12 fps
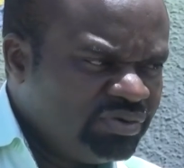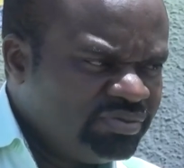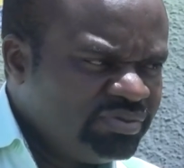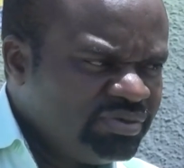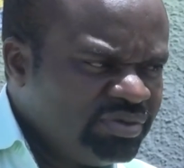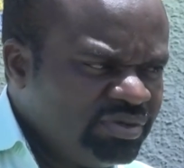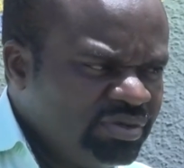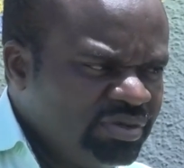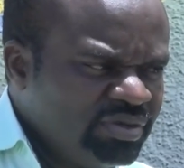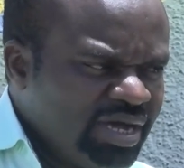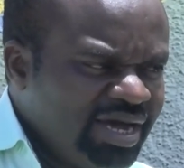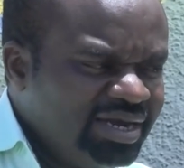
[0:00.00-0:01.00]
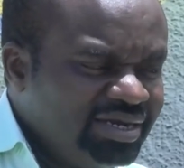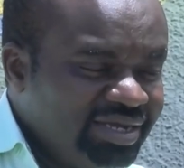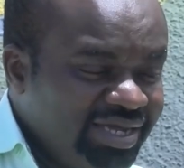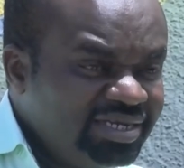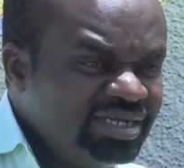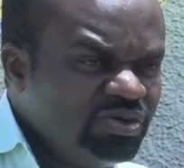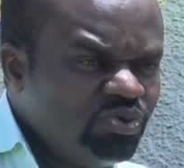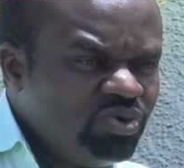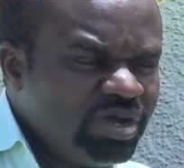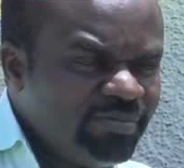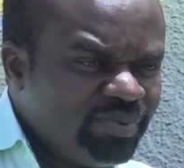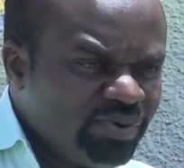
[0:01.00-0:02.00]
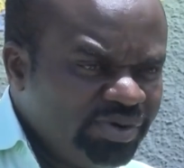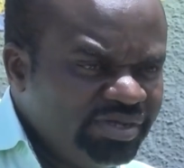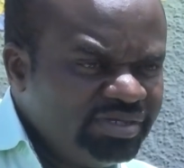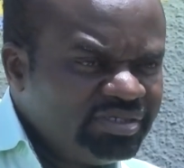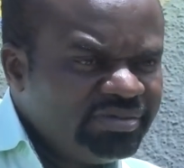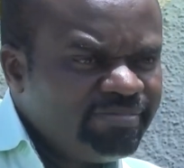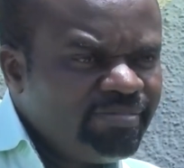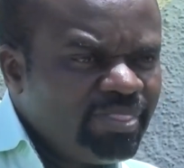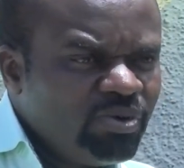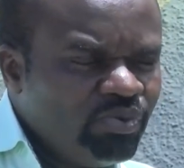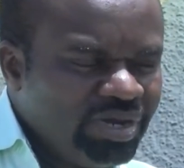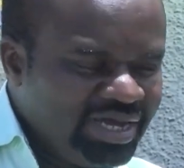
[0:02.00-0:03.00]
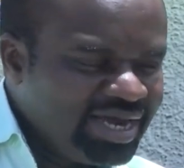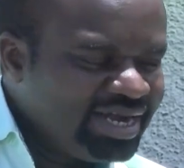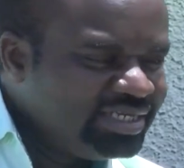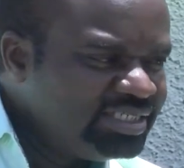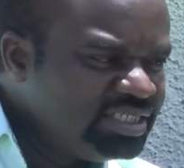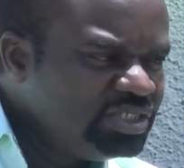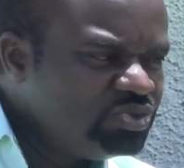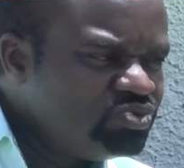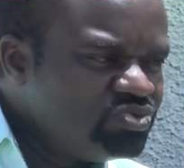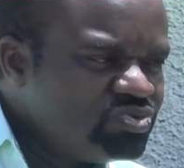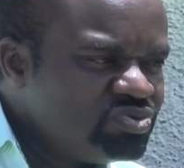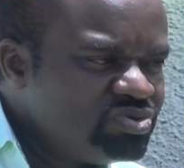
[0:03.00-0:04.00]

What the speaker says: Mm-hmm. And getting good employees will guarantee you